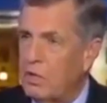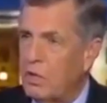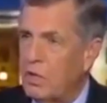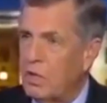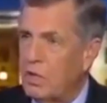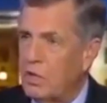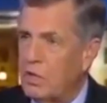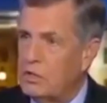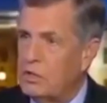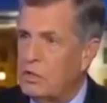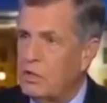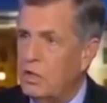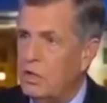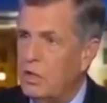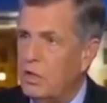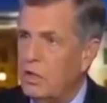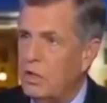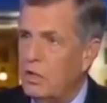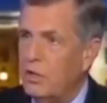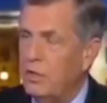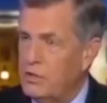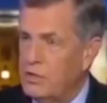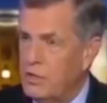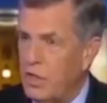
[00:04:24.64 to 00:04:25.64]
saying is
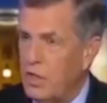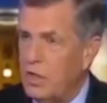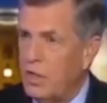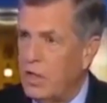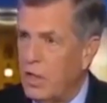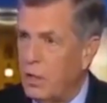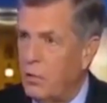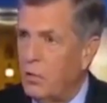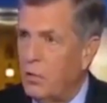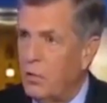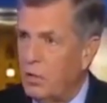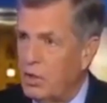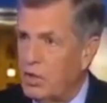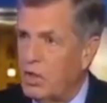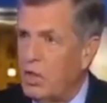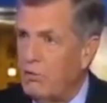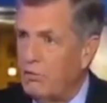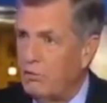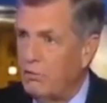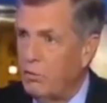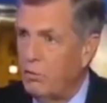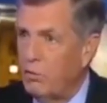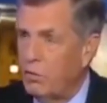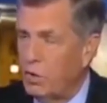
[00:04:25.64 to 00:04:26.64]
they were
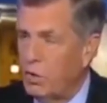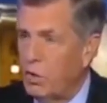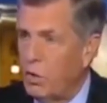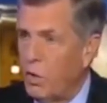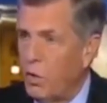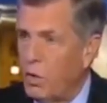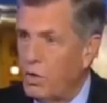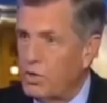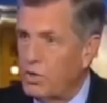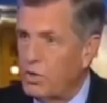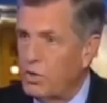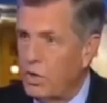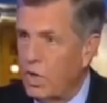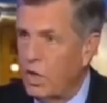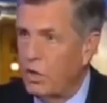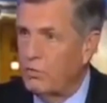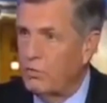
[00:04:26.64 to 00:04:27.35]
achieved through the courts and